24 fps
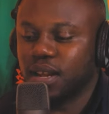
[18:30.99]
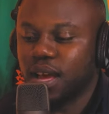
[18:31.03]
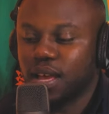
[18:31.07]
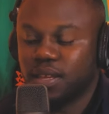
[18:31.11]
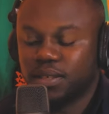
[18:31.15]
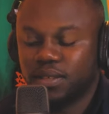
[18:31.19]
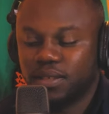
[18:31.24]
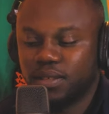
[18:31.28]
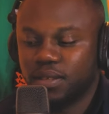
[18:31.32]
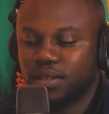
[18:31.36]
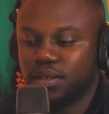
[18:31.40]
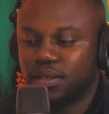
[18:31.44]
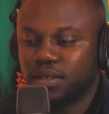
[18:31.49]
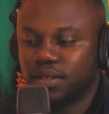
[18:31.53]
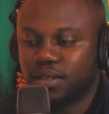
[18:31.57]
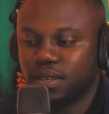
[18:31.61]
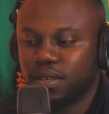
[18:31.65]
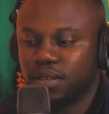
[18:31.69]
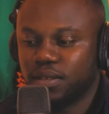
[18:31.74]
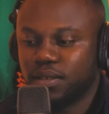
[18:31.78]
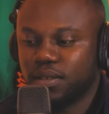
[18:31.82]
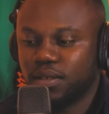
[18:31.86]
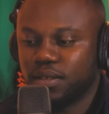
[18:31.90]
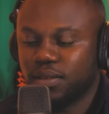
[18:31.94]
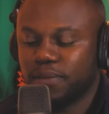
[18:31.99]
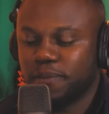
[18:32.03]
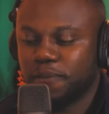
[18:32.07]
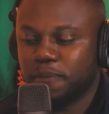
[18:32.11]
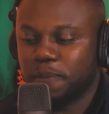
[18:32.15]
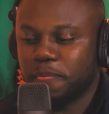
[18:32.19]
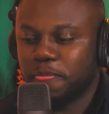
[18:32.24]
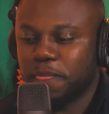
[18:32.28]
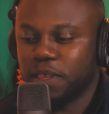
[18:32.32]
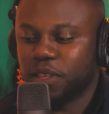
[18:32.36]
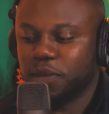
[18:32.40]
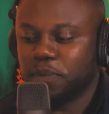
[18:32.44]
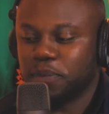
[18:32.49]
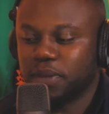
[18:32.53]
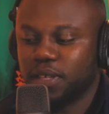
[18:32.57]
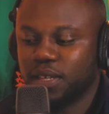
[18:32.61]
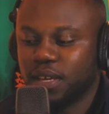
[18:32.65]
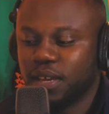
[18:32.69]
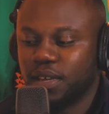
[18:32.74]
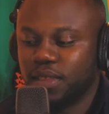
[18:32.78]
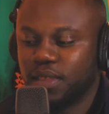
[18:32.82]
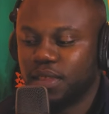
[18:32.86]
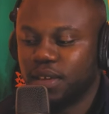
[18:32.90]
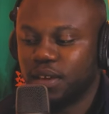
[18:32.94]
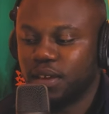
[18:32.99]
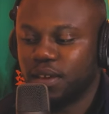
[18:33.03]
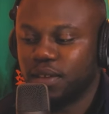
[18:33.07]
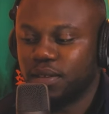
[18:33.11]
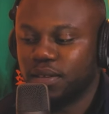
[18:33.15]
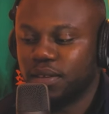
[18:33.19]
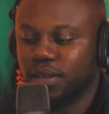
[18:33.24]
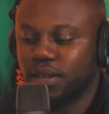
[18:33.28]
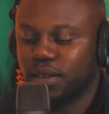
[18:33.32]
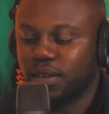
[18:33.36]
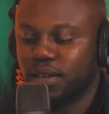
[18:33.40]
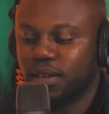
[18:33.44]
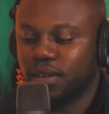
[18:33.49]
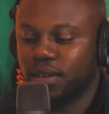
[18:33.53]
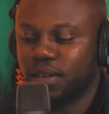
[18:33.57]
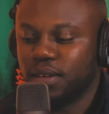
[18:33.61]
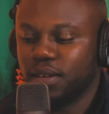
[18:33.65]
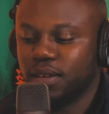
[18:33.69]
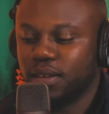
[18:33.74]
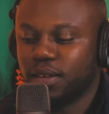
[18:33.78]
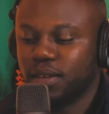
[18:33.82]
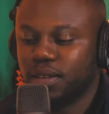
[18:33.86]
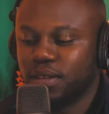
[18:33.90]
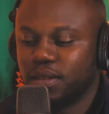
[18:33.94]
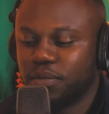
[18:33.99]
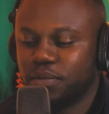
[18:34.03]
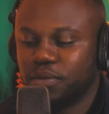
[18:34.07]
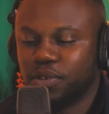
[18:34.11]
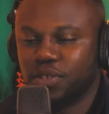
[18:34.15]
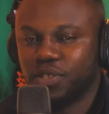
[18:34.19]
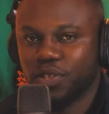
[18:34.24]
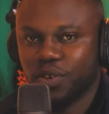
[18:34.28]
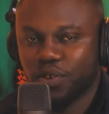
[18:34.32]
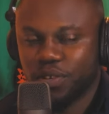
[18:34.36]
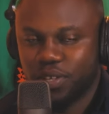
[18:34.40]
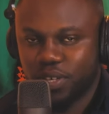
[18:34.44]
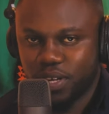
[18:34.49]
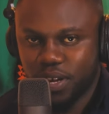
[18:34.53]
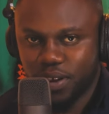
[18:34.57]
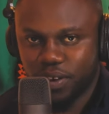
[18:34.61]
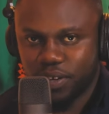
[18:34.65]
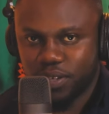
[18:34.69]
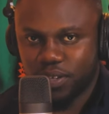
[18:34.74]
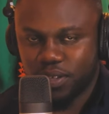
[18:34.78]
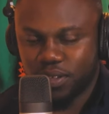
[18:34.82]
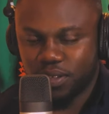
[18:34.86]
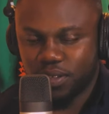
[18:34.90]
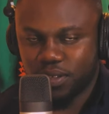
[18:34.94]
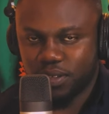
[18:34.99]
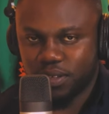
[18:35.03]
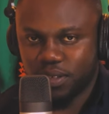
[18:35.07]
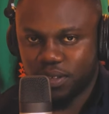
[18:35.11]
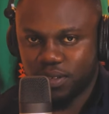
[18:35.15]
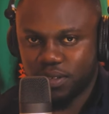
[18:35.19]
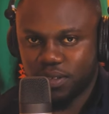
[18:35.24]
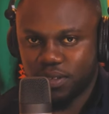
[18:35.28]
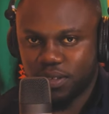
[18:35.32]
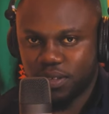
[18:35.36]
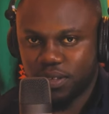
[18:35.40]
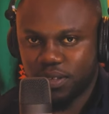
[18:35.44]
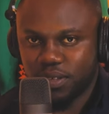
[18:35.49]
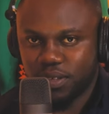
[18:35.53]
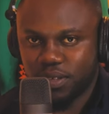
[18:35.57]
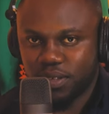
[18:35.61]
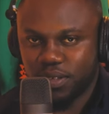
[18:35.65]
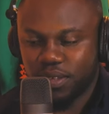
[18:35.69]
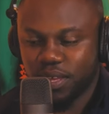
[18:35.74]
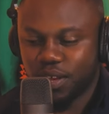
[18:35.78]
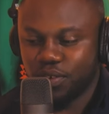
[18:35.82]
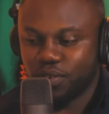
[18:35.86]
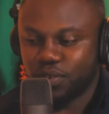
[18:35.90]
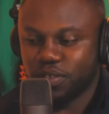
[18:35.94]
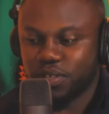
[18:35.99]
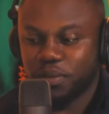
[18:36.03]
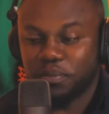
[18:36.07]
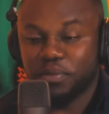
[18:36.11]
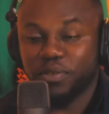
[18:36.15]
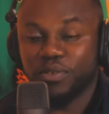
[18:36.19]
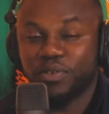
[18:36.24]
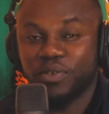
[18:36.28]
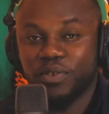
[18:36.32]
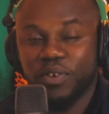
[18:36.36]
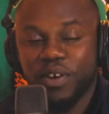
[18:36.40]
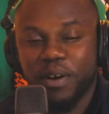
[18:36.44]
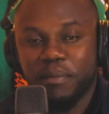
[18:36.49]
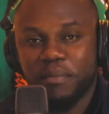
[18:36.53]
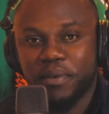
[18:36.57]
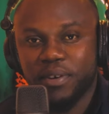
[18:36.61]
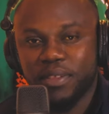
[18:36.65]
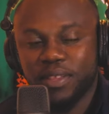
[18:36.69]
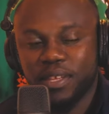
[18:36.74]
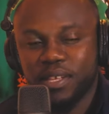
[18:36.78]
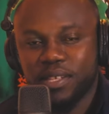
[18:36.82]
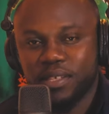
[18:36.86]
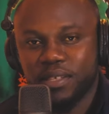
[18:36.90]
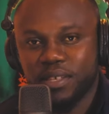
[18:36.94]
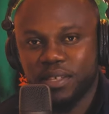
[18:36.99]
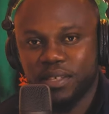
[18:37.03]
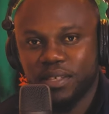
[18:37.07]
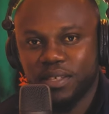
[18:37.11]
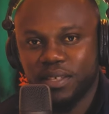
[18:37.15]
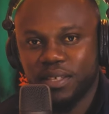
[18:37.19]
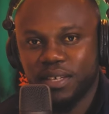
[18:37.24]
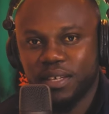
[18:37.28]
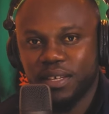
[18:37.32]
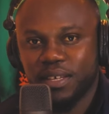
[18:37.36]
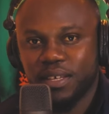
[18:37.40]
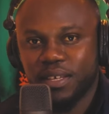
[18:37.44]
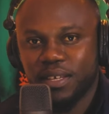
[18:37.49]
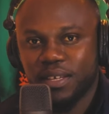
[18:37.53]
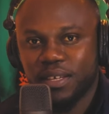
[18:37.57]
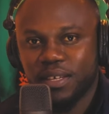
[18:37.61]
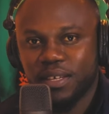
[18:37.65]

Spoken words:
is that as citizens, especially the most ordinary citizens, they are not supposed to know about these things.